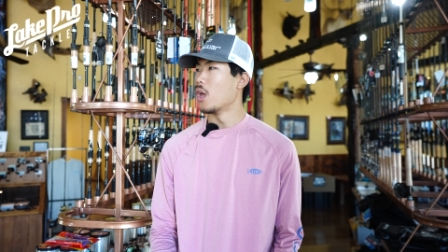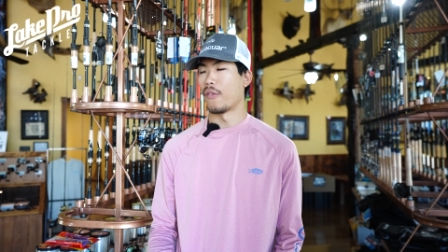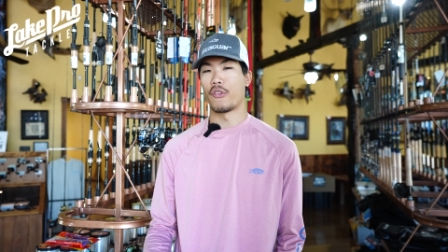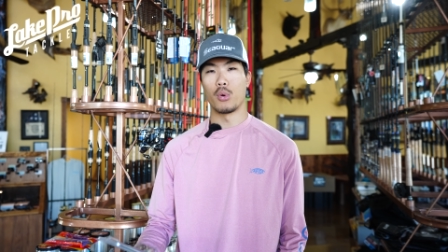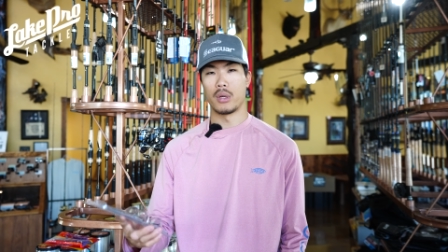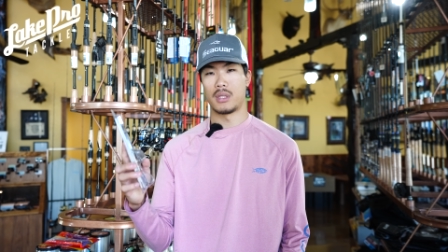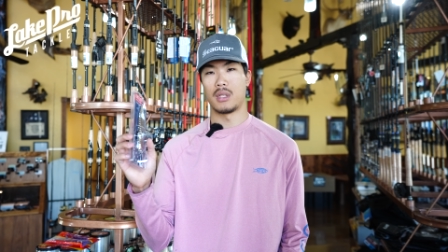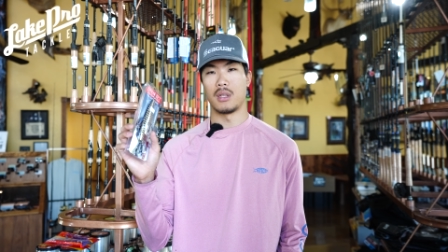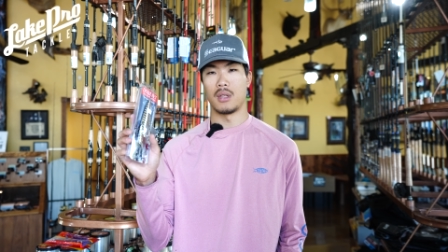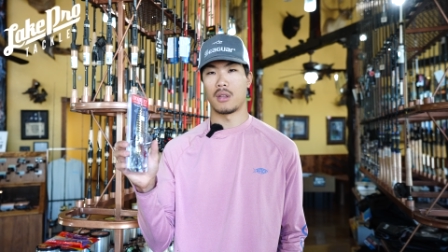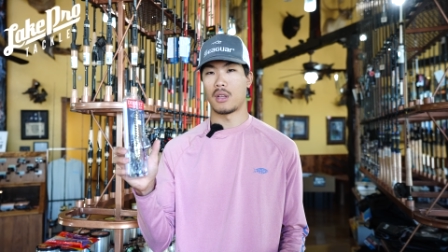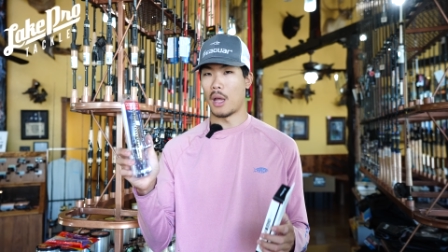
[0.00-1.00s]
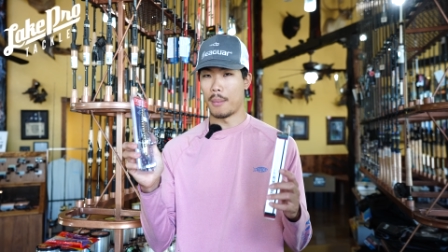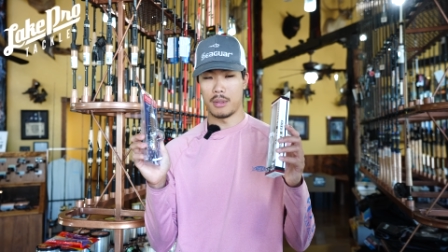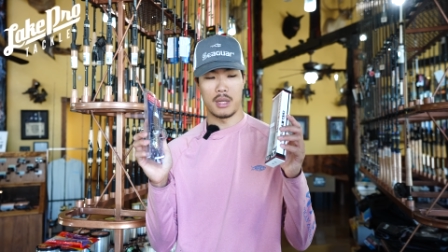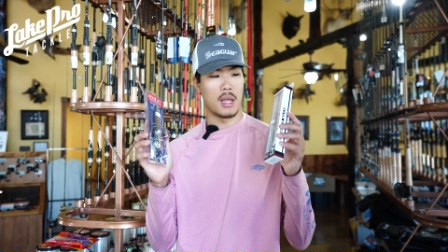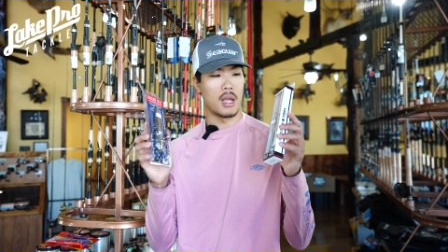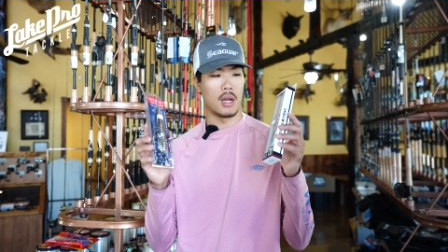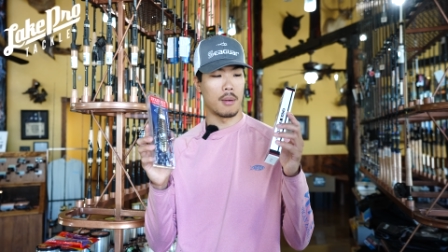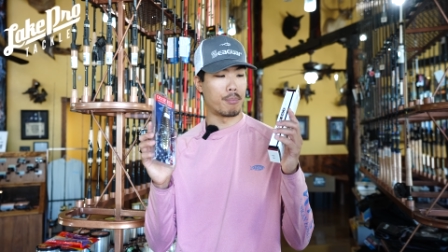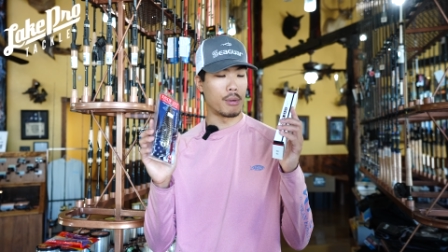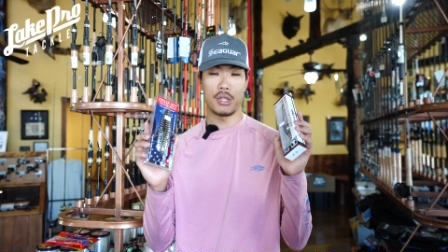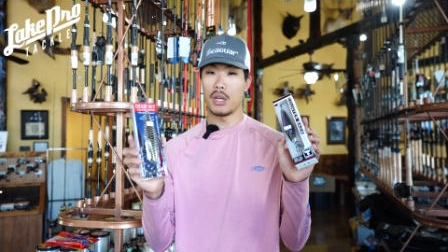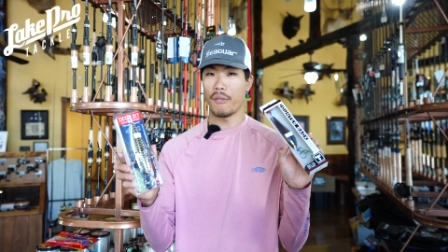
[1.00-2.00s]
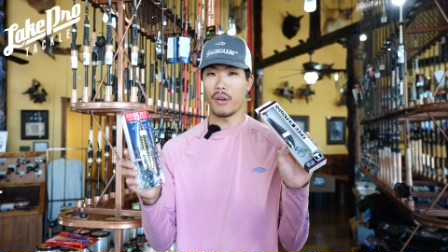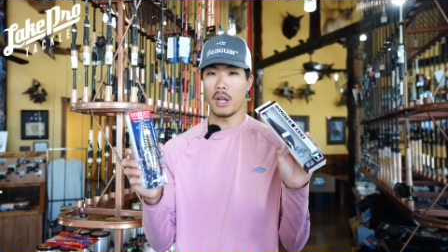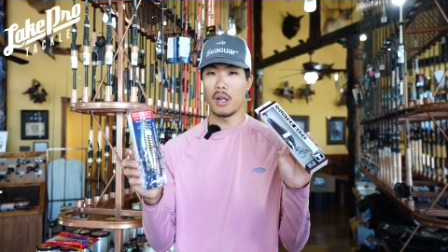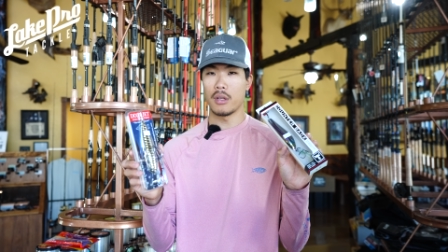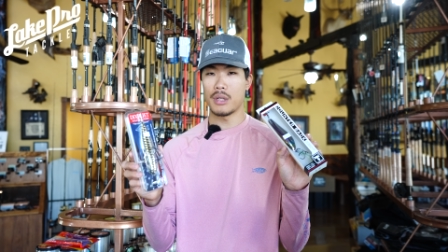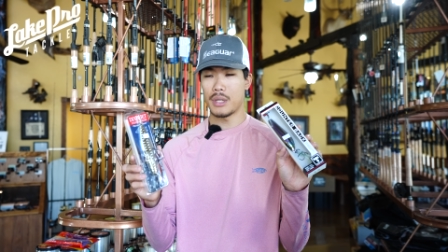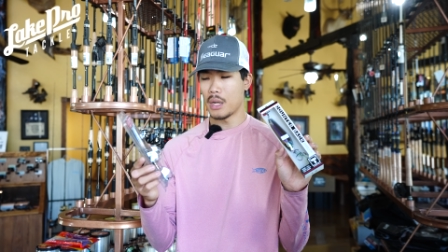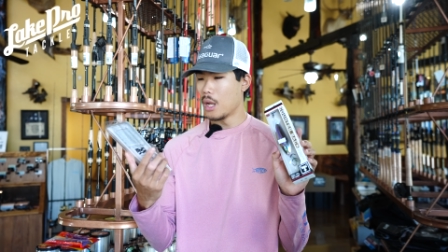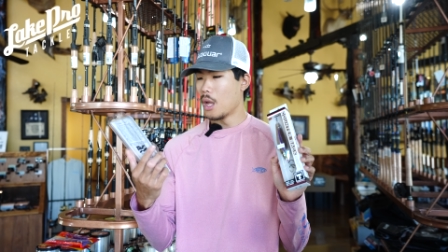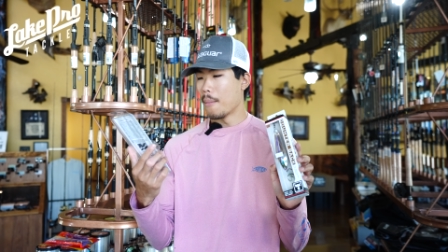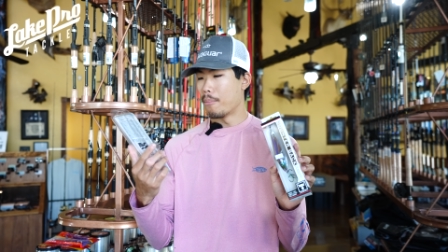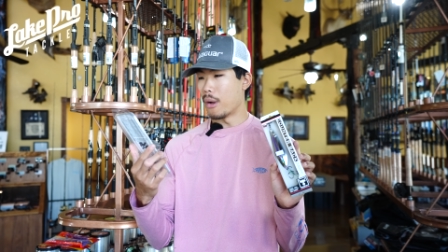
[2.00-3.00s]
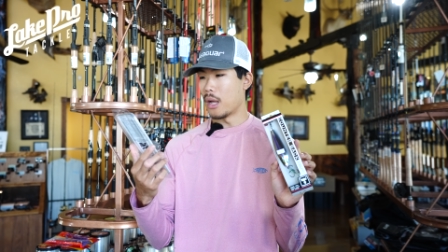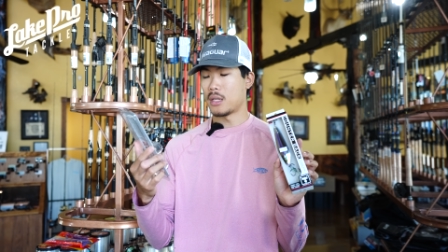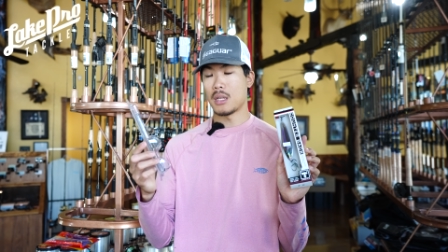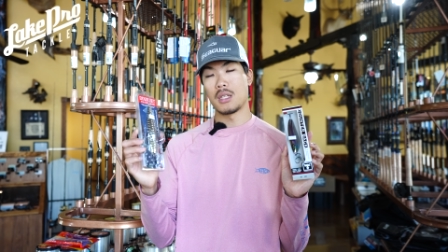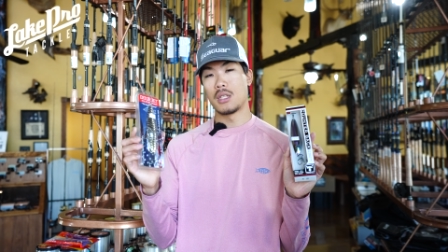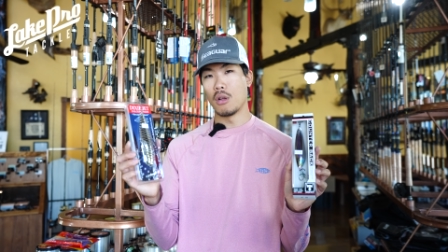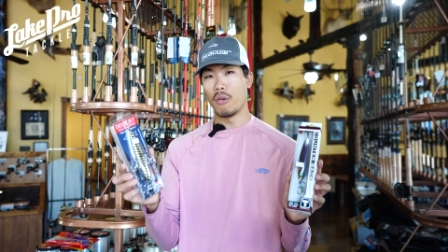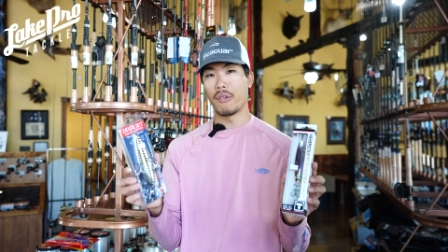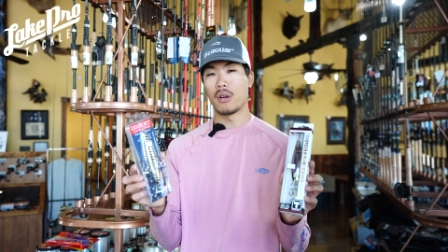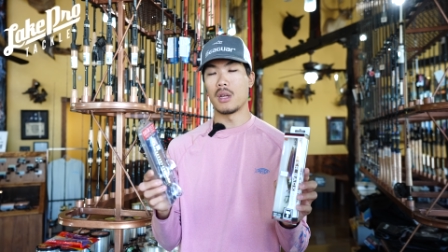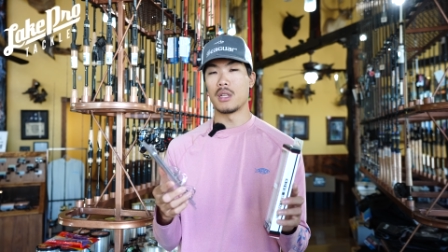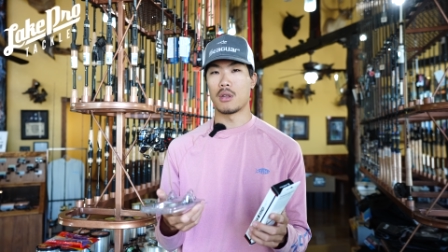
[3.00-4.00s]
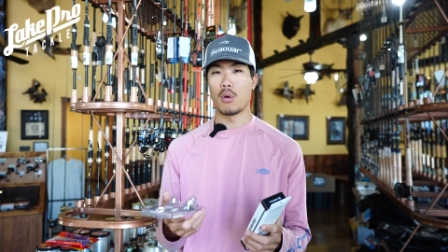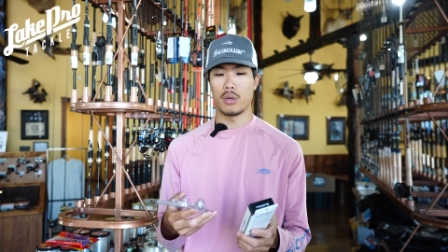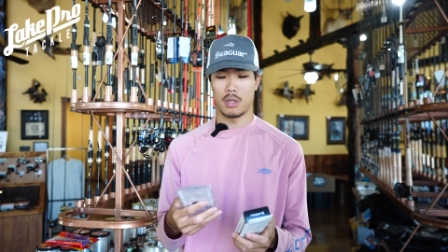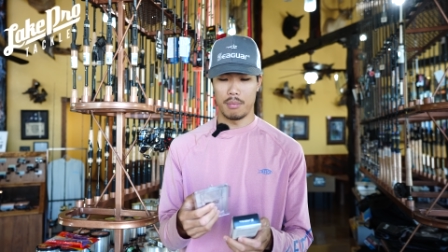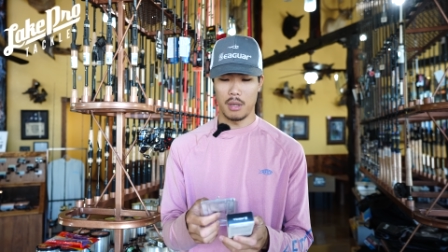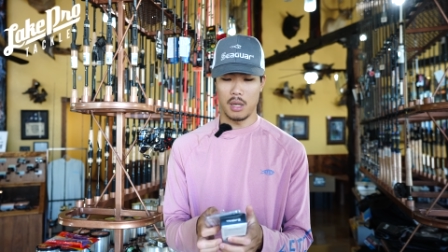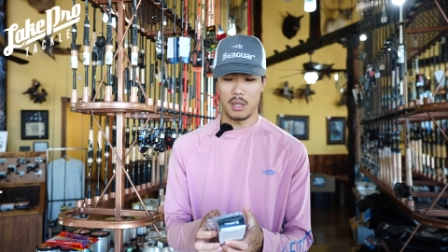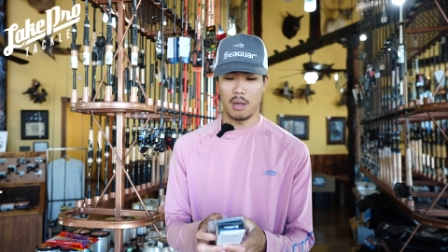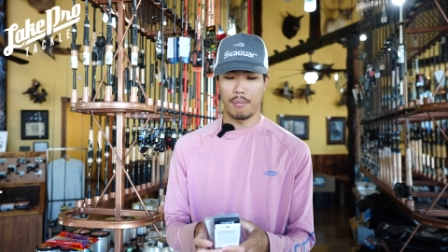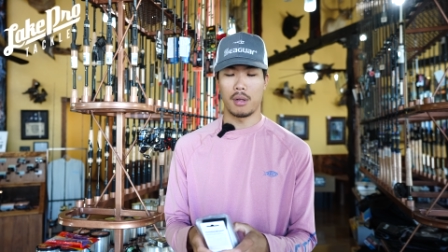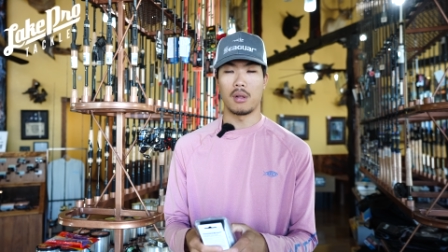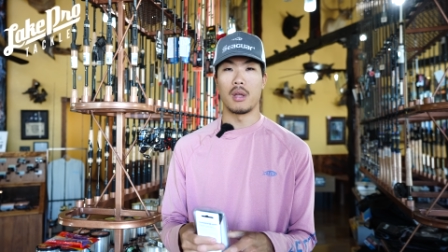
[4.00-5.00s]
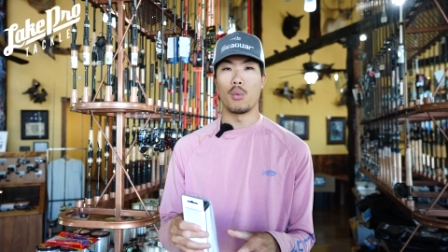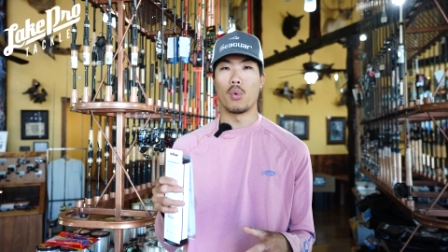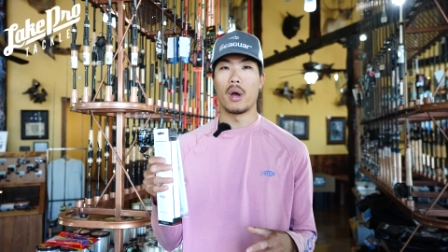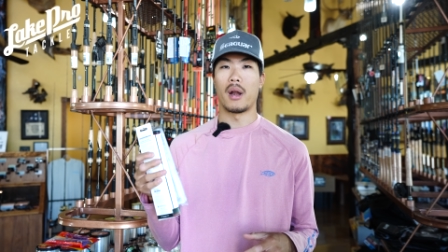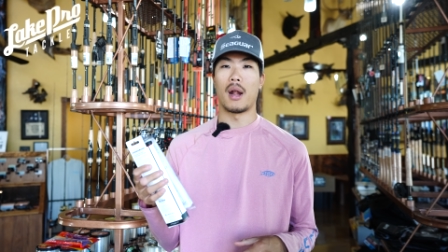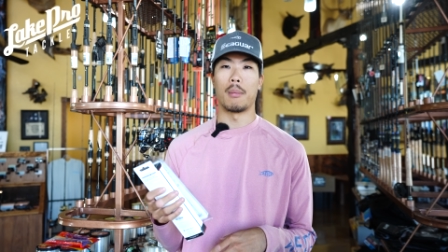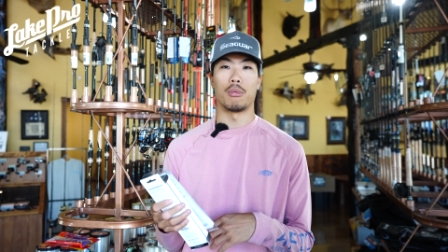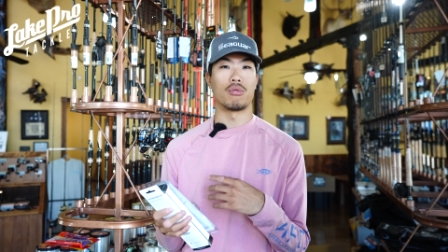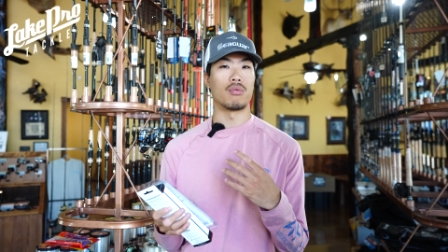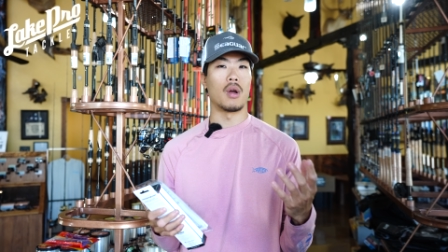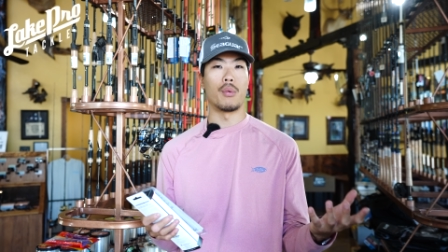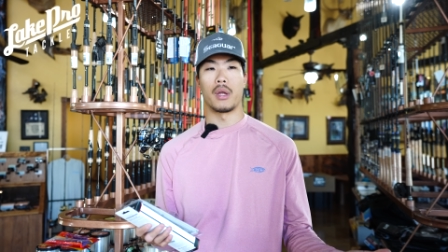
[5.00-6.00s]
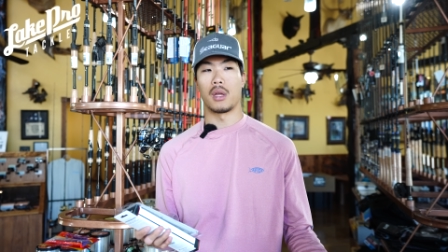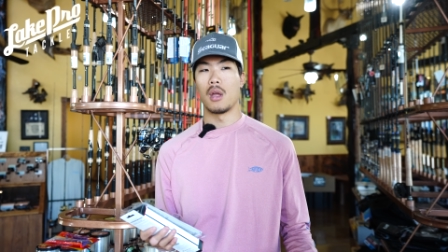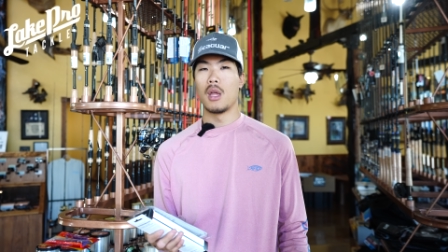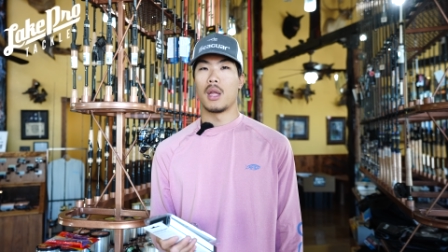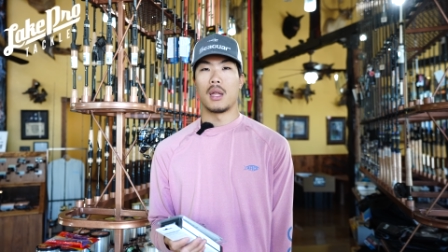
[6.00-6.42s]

Of course, comes in a bunch of different colors, but silver is going to be typically what I'm throwing